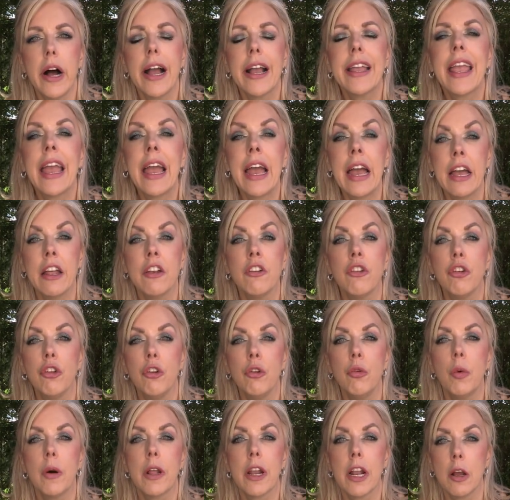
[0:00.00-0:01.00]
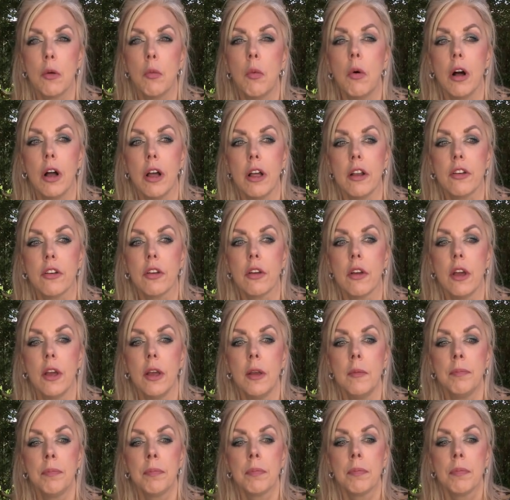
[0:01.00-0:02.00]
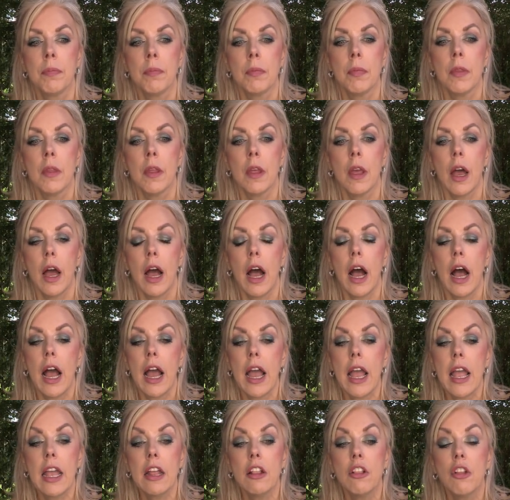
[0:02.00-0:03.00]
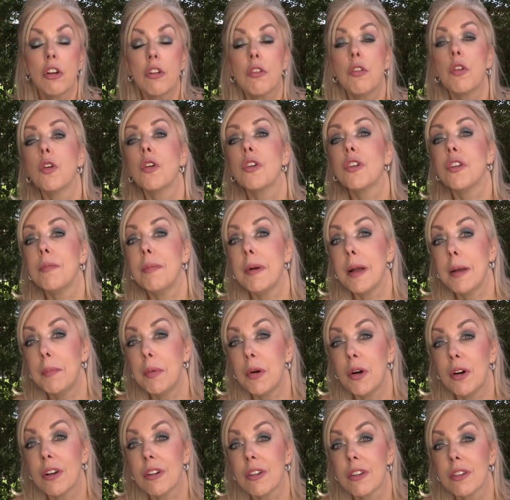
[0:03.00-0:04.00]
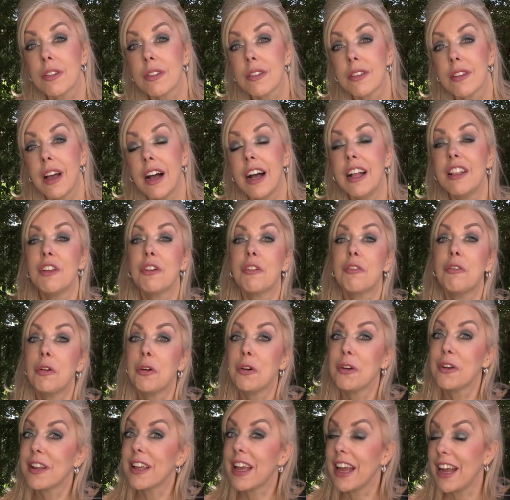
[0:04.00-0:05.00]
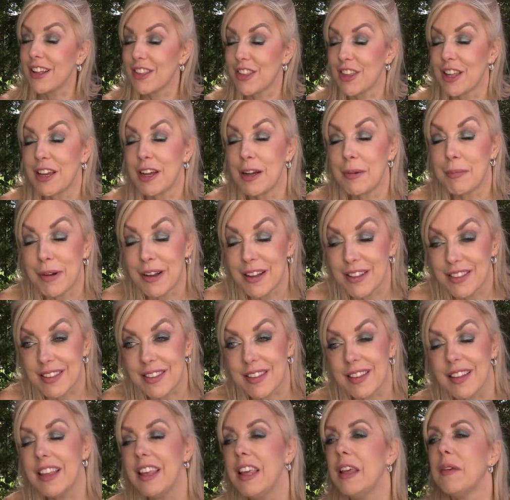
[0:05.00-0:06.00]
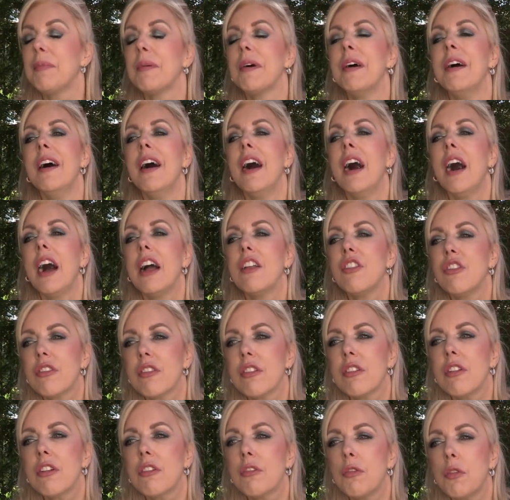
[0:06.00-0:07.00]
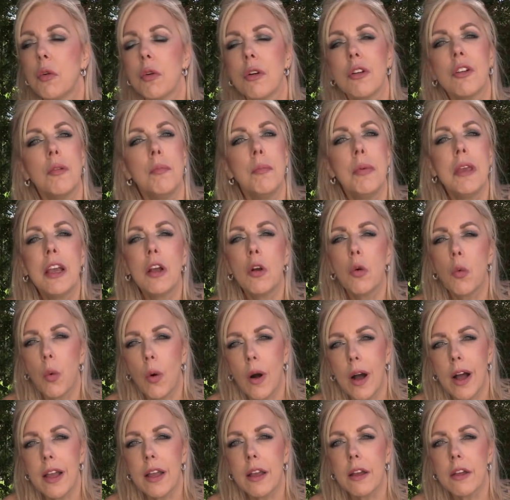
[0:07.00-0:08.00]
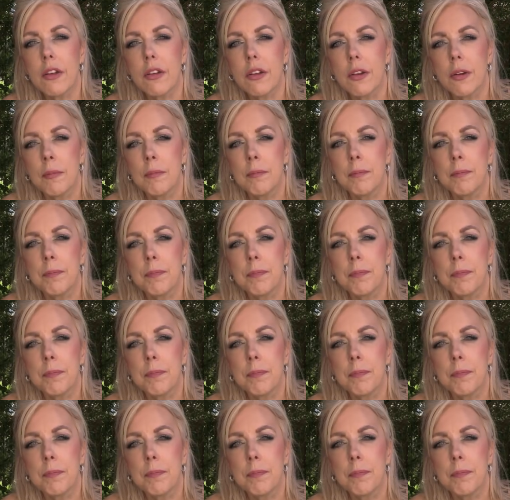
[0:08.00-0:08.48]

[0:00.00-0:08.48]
I can't do what I want. I look forward to my books. I look forward to catching up on sleep. I just look forward to being quiet.